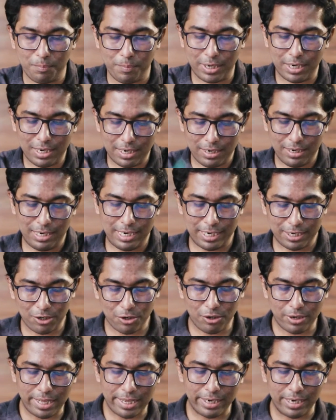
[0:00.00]
But
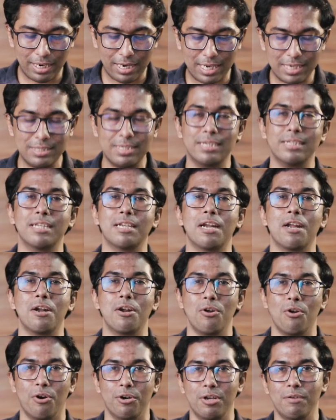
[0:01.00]
later on I realized that there
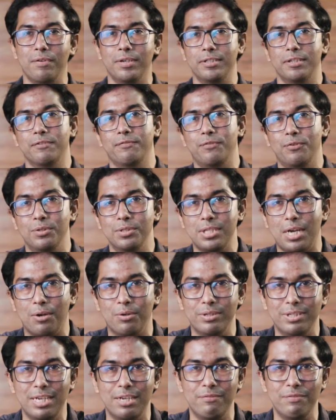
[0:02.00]
are a lot of other phones
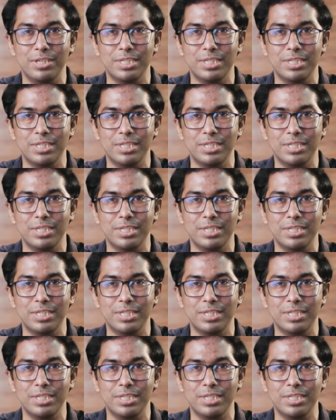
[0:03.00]
out there